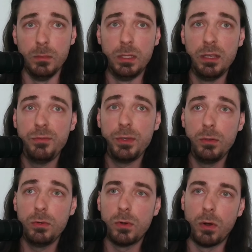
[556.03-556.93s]
giving
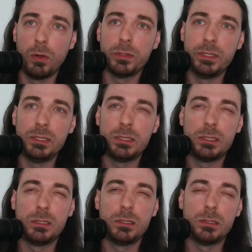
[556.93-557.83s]
you all
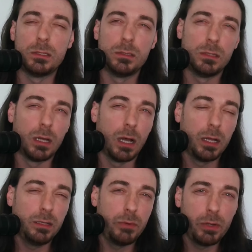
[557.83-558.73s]
this
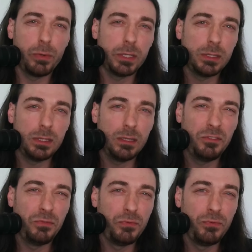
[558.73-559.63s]
unrequested
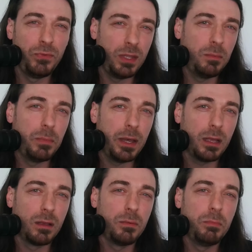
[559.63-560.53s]
feedback,
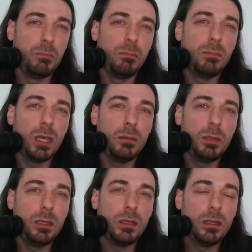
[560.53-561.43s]

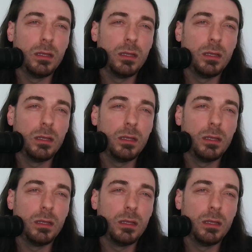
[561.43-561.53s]
maybe.